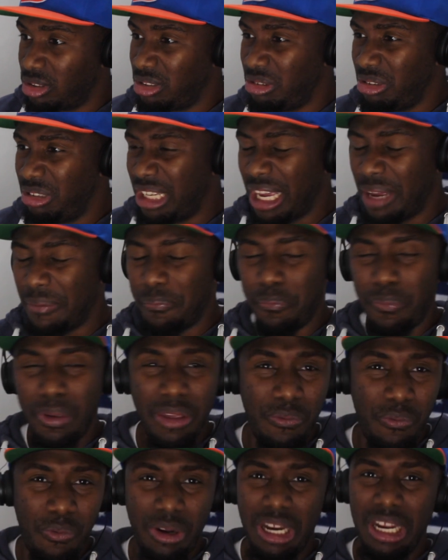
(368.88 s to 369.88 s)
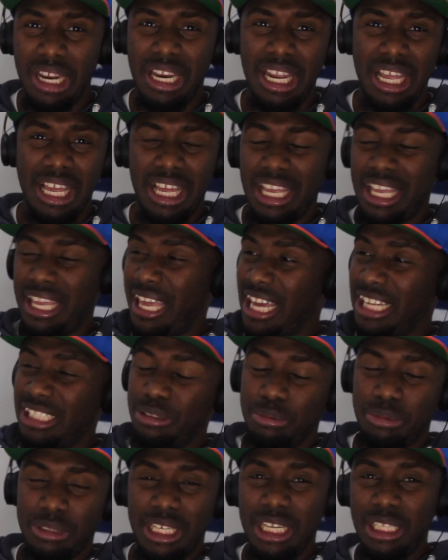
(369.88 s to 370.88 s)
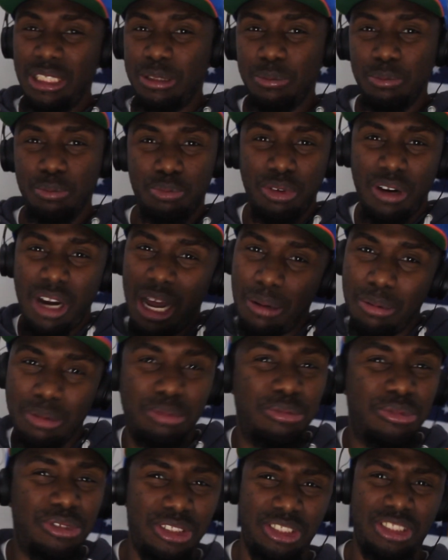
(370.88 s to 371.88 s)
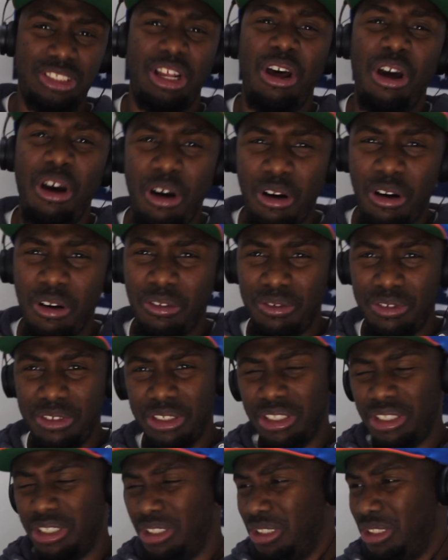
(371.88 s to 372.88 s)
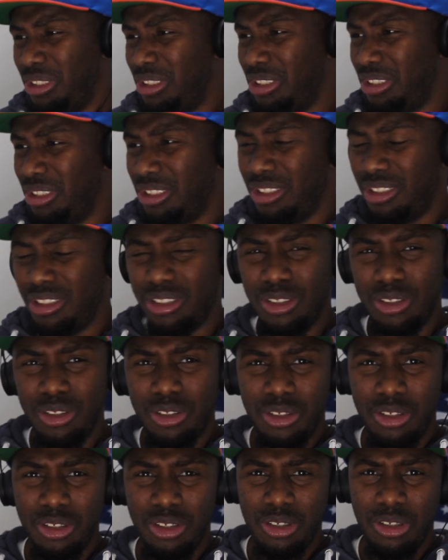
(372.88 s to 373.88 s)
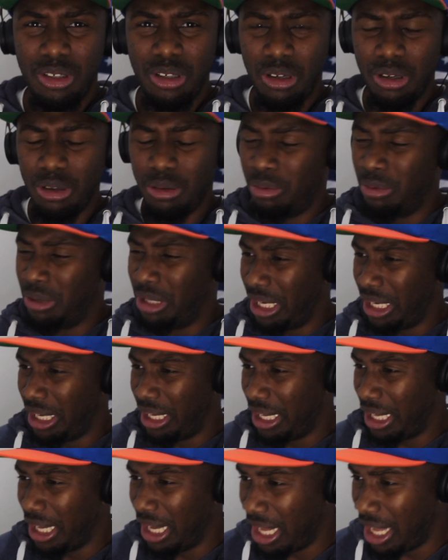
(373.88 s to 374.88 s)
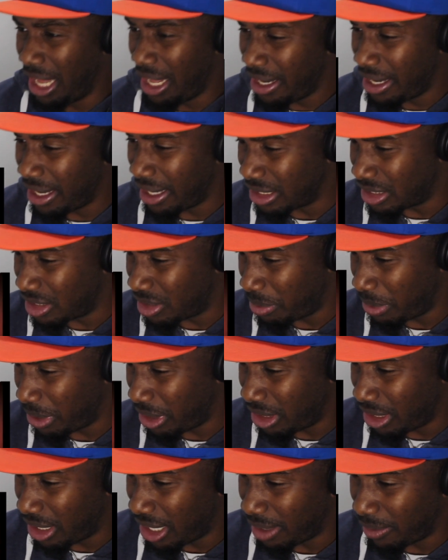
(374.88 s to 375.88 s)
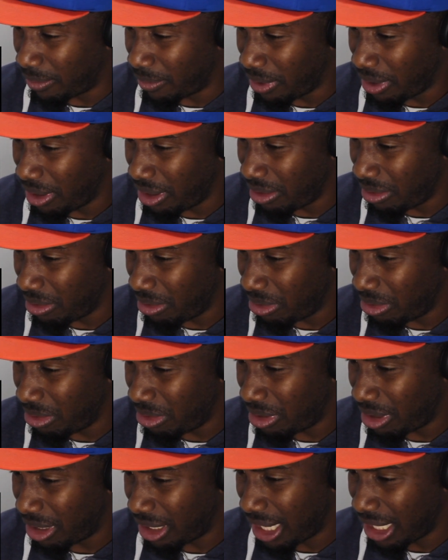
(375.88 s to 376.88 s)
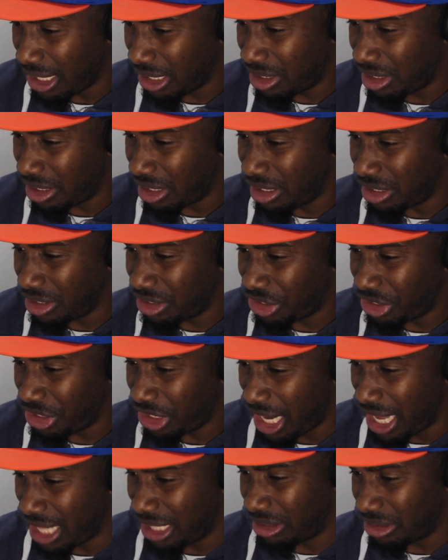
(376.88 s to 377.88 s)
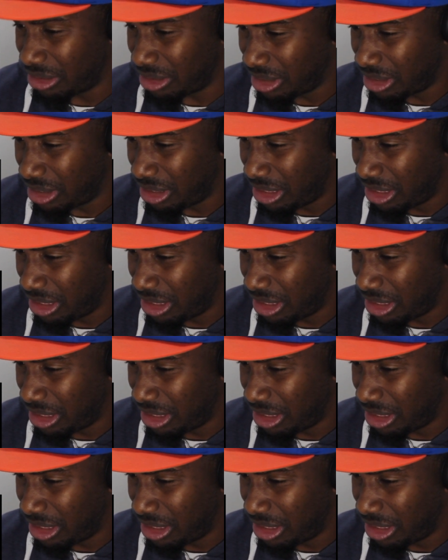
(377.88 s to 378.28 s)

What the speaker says: You got beef with a nigga, catch him, kill him, problem solved. Oh my god, nigga spitting that real gangsta shit.